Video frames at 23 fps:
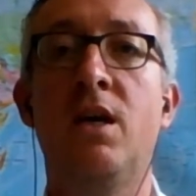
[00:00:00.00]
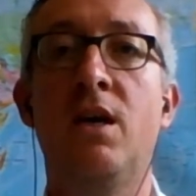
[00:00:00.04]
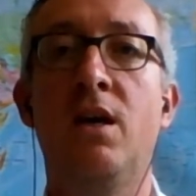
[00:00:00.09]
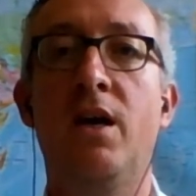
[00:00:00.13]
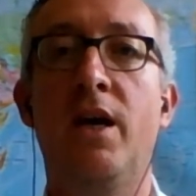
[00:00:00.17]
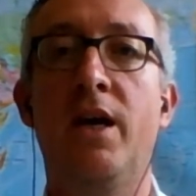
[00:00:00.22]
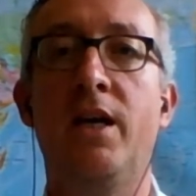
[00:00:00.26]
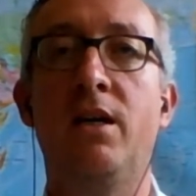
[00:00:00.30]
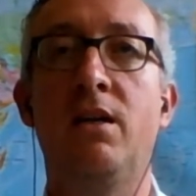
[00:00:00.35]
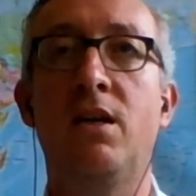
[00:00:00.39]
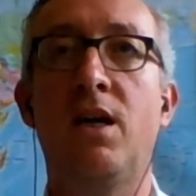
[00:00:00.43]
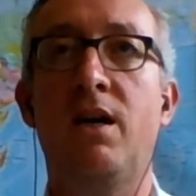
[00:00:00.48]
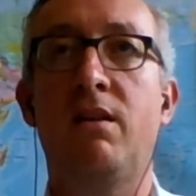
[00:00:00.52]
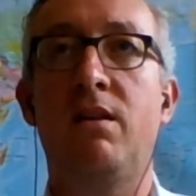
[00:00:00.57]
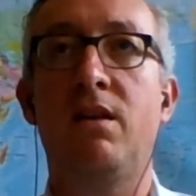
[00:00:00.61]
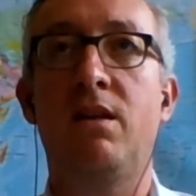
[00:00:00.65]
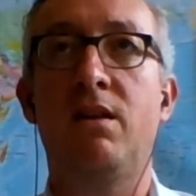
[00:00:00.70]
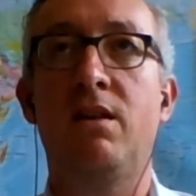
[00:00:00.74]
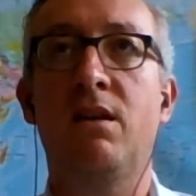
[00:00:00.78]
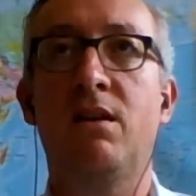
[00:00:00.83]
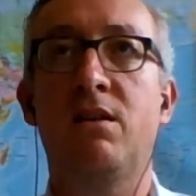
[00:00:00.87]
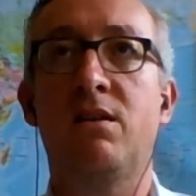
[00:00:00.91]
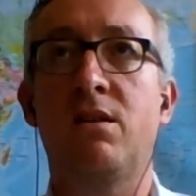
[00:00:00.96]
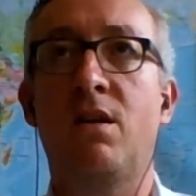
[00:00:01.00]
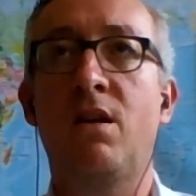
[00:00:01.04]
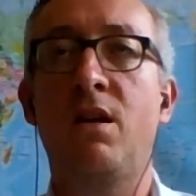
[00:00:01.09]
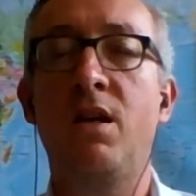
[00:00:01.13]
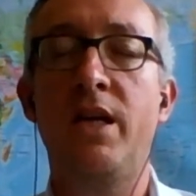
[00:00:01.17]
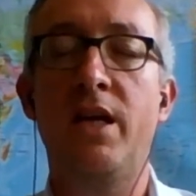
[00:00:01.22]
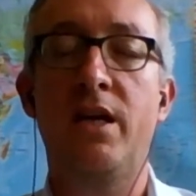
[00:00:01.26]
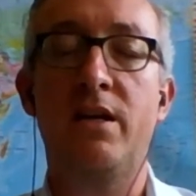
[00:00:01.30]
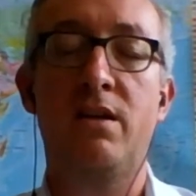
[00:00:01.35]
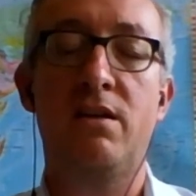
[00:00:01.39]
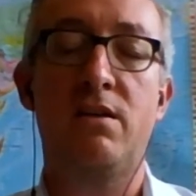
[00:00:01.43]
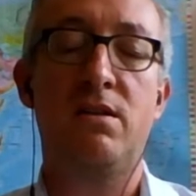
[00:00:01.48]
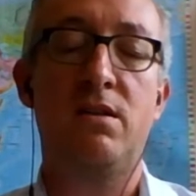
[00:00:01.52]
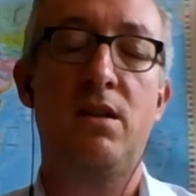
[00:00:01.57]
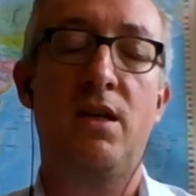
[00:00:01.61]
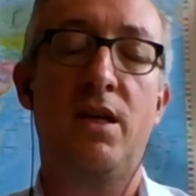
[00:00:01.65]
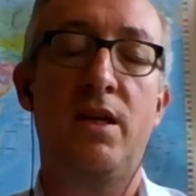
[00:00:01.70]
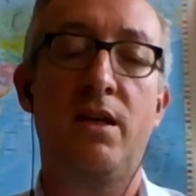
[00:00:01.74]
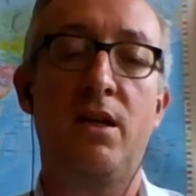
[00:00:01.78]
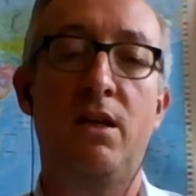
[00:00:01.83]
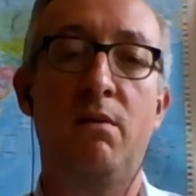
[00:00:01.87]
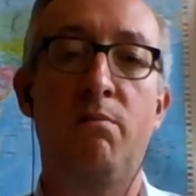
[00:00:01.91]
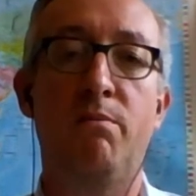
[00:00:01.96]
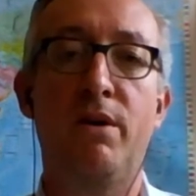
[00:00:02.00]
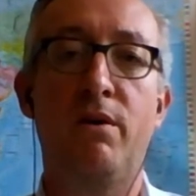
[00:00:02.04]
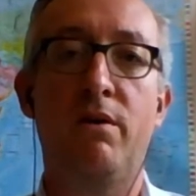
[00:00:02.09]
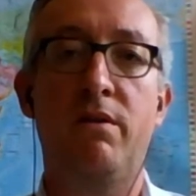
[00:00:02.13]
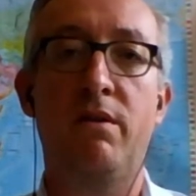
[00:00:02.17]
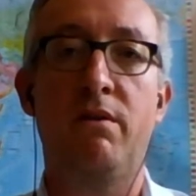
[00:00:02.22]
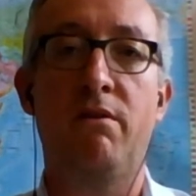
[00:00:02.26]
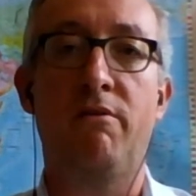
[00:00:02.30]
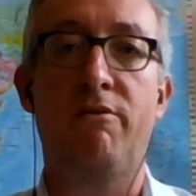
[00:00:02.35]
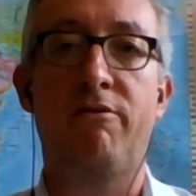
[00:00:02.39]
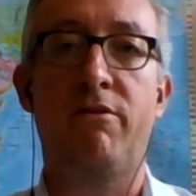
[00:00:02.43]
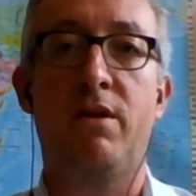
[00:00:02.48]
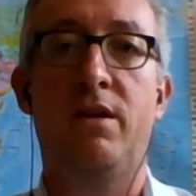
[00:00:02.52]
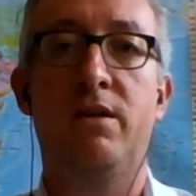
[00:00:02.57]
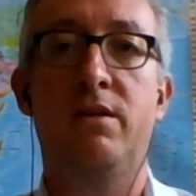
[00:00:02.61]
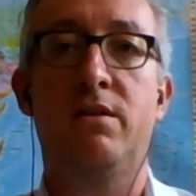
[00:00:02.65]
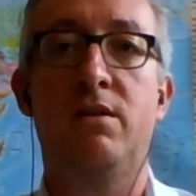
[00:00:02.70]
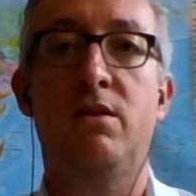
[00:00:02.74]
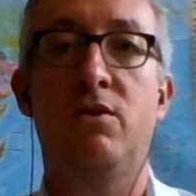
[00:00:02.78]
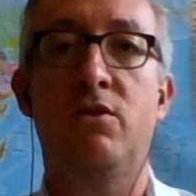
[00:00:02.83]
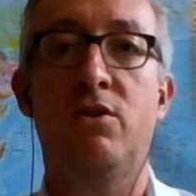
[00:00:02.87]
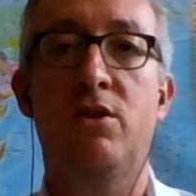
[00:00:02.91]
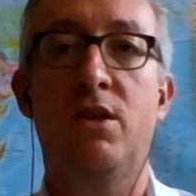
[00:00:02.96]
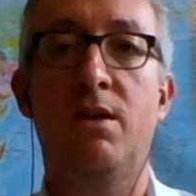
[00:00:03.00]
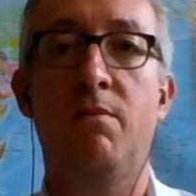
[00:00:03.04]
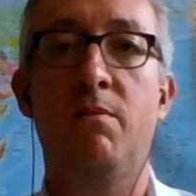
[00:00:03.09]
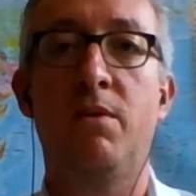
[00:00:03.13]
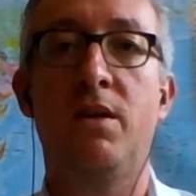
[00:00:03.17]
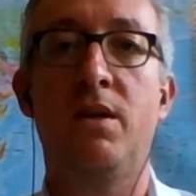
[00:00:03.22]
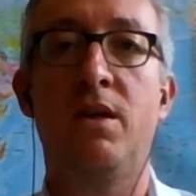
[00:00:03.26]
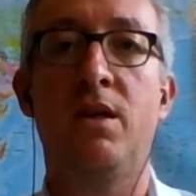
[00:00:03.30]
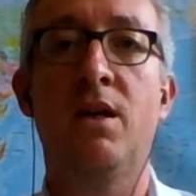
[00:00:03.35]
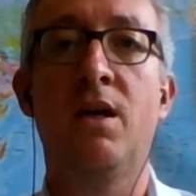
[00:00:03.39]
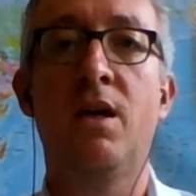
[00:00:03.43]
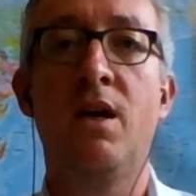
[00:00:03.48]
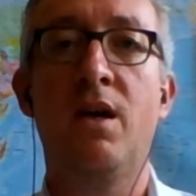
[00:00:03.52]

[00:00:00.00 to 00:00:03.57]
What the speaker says: And I think there's a clear understanding both in France and Germany